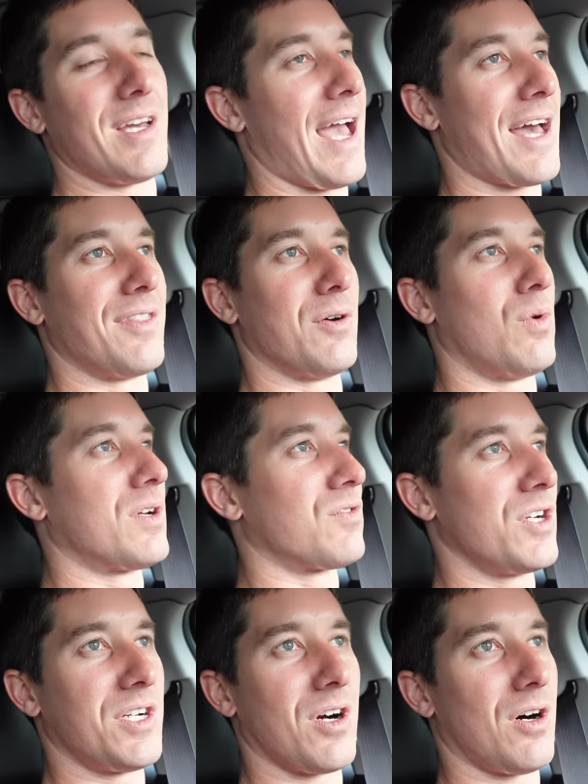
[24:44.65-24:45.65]
It had the one
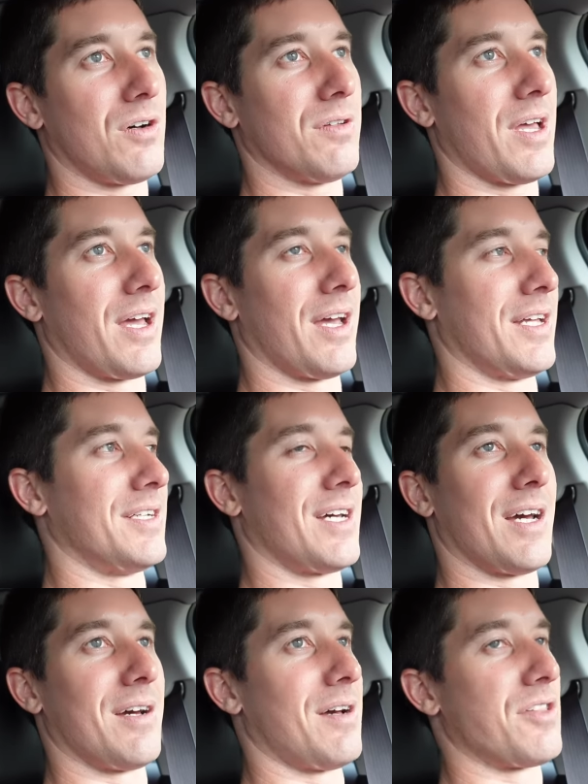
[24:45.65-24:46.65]
recall and
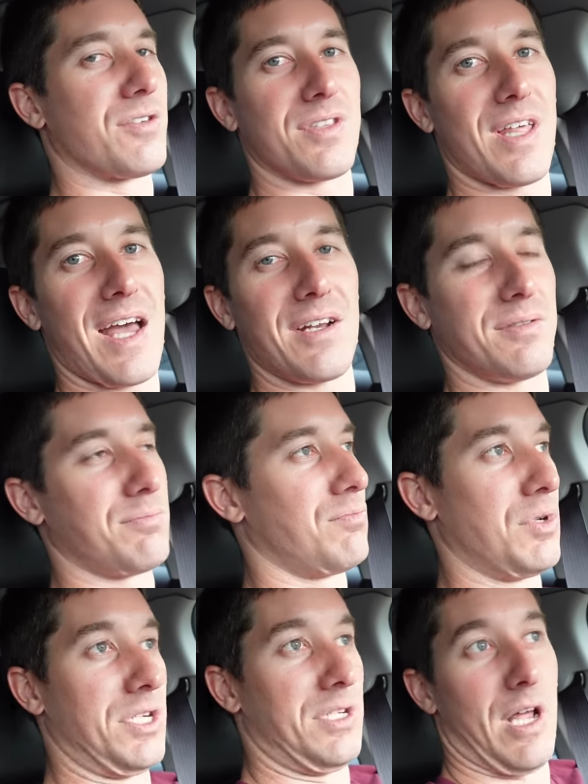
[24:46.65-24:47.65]
uh, other than that, it,
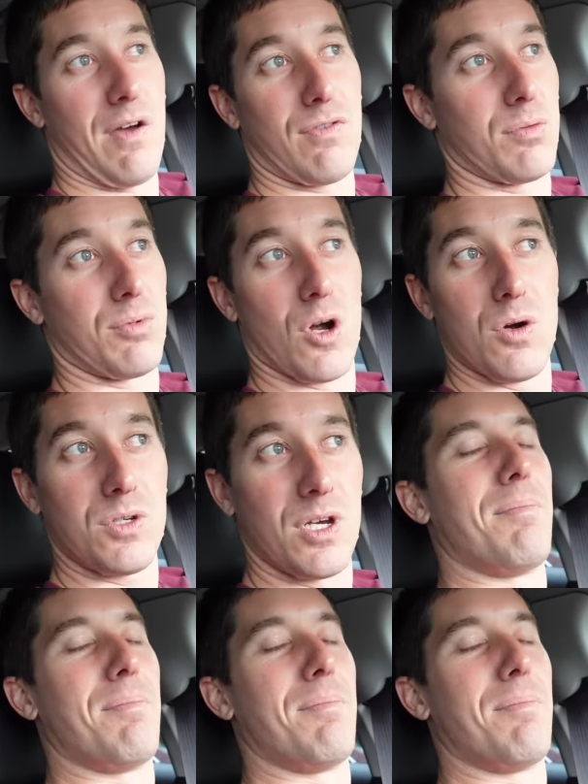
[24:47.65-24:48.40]
it never broke.